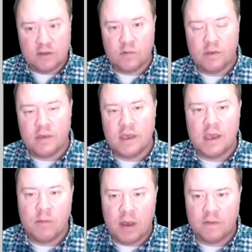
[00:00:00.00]
we're thinking
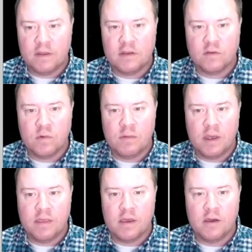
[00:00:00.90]
about this, we might
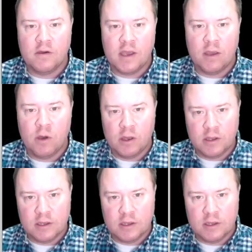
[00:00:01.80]
think, okay, well,